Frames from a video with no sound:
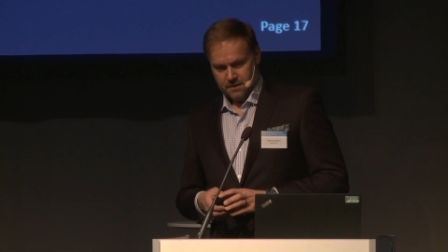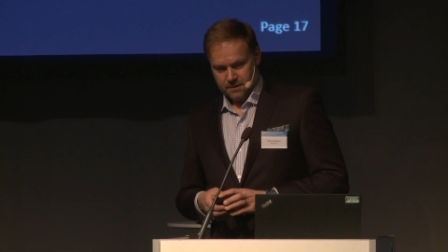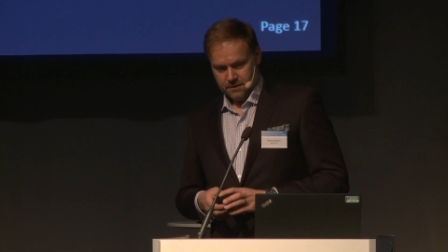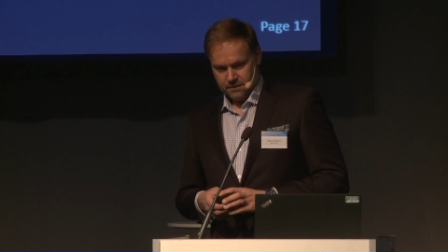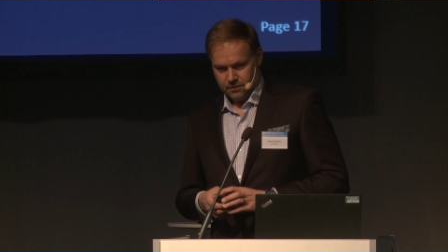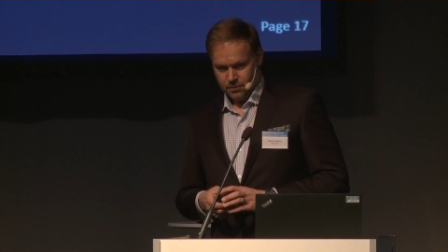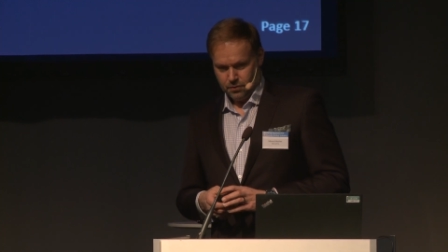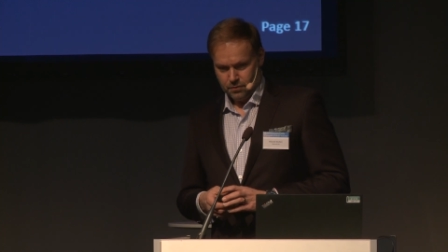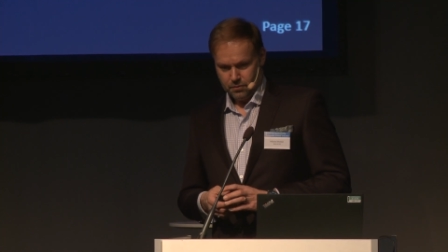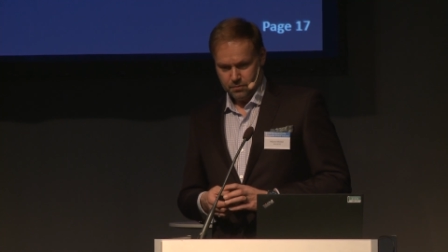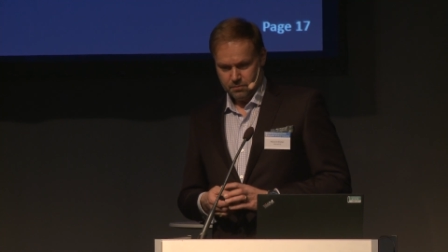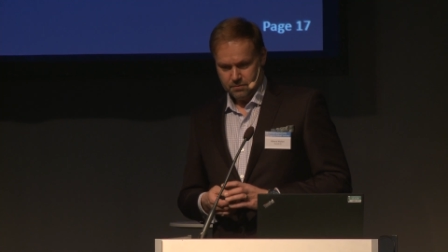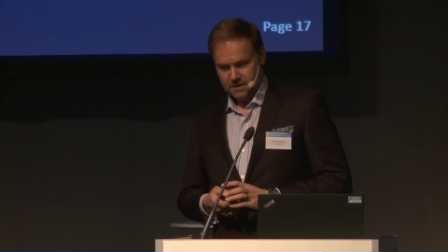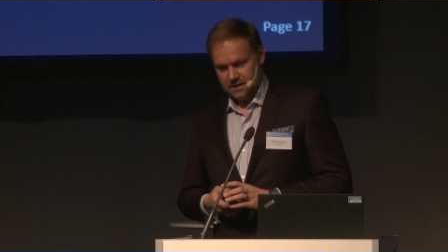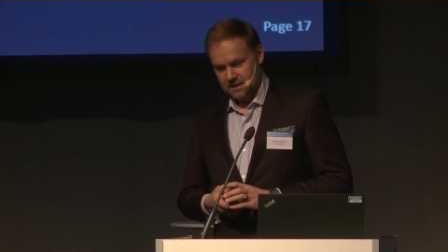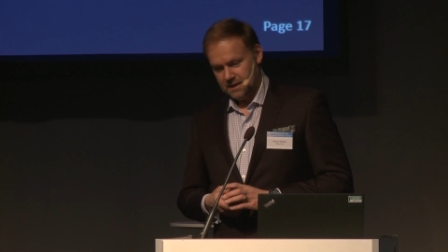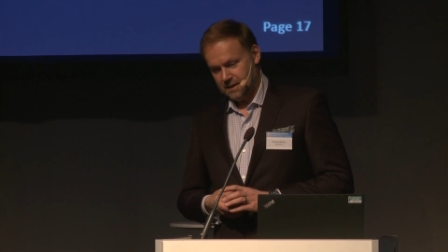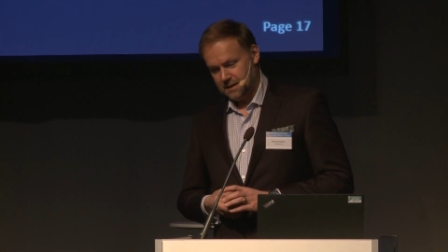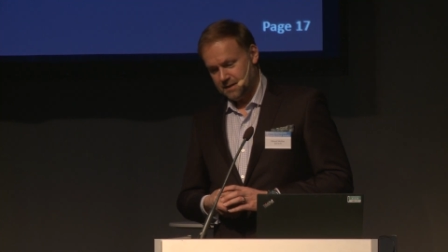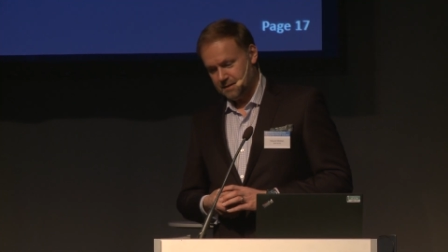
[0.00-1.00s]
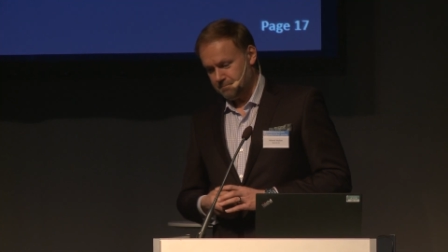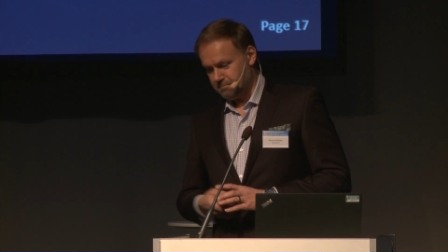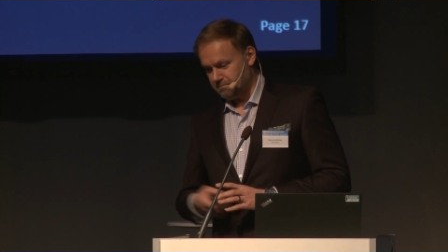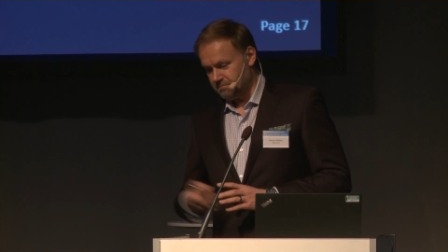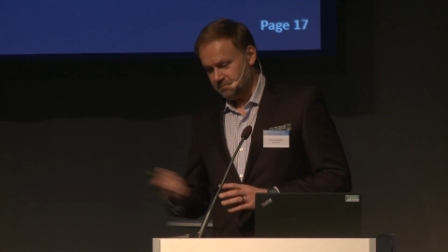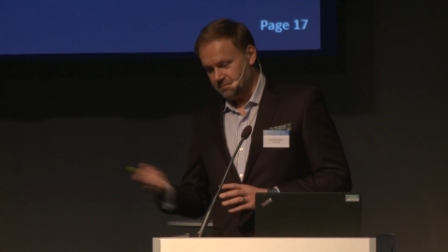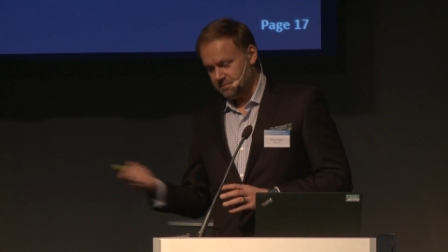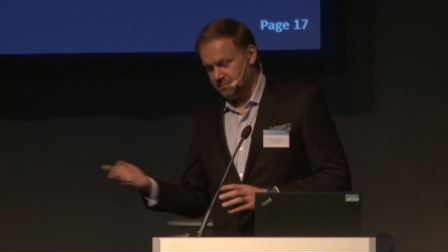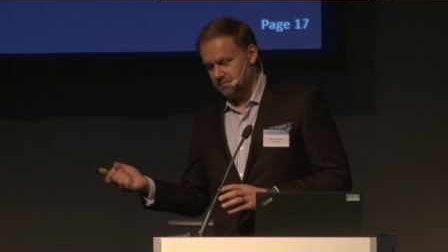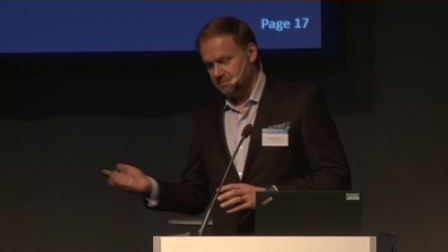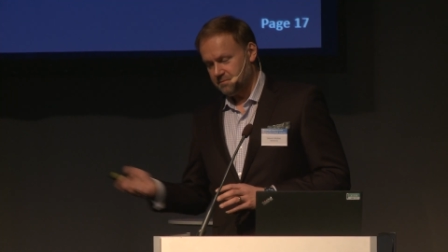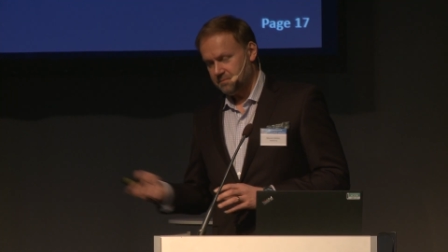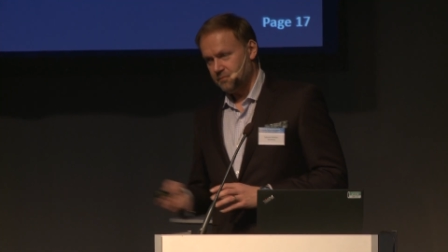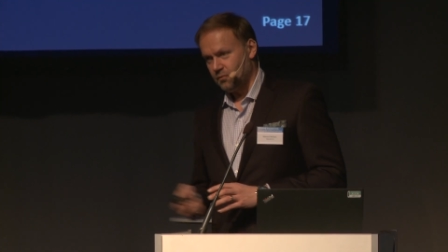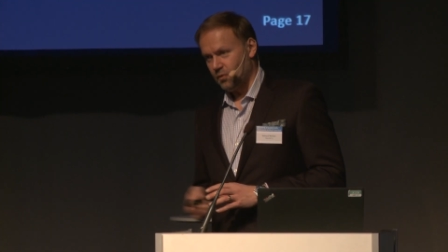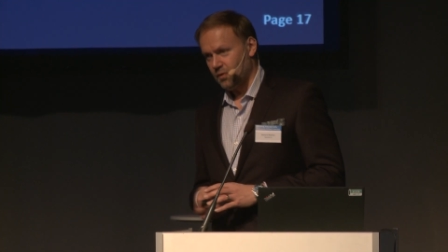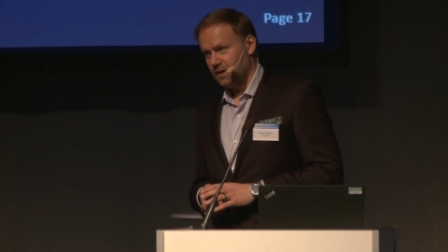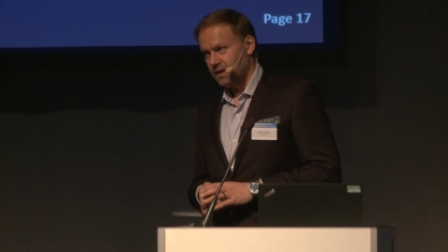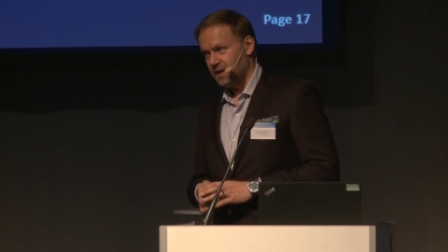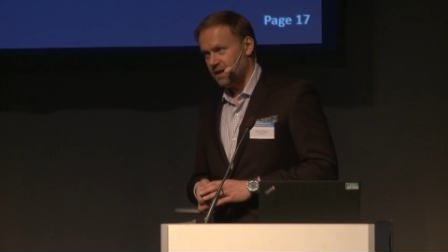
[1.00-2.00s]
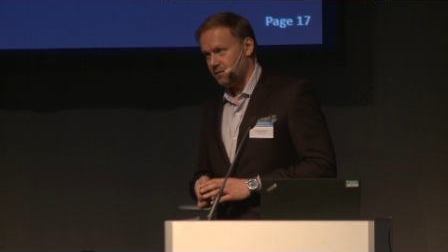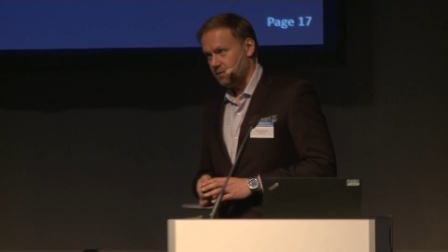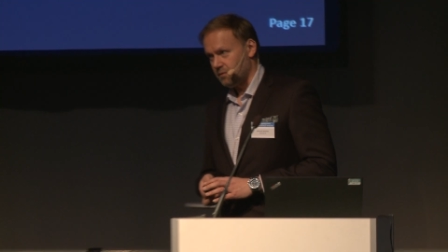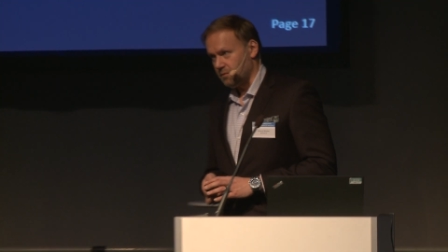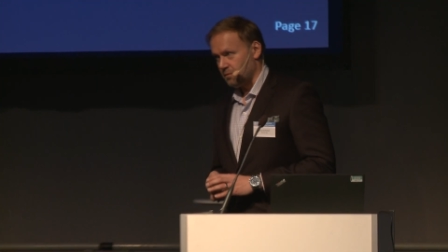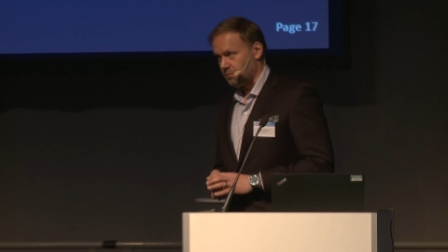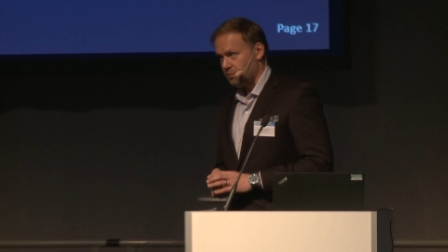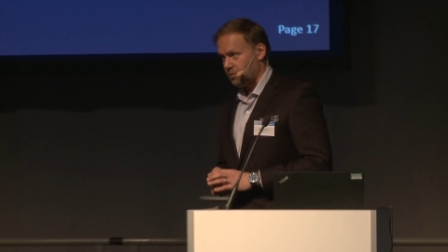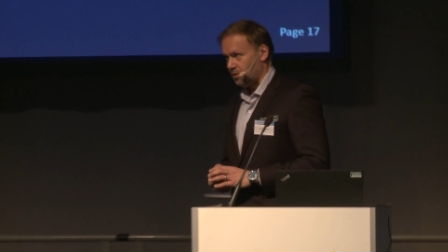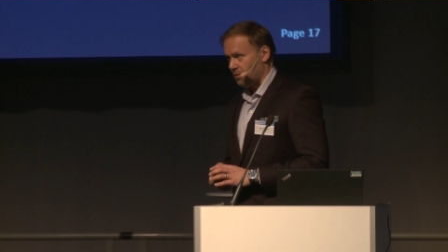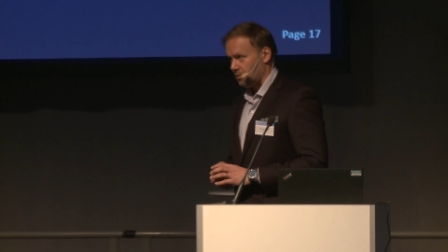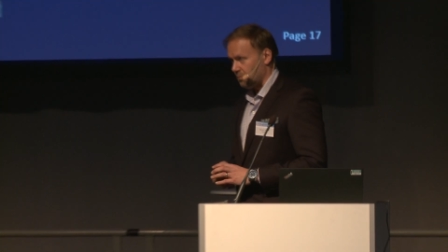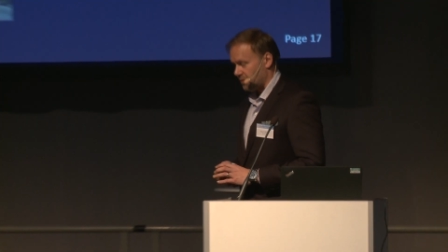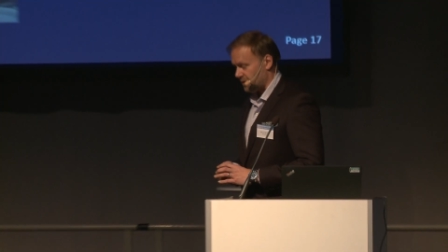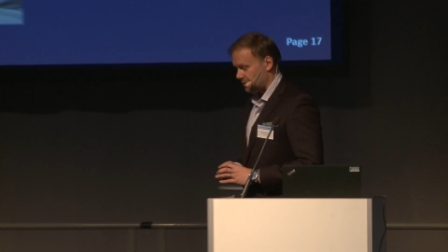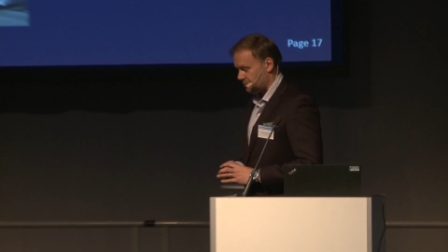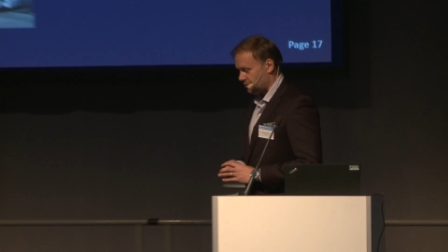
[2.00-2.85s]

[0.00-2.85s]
So um, One day we will probably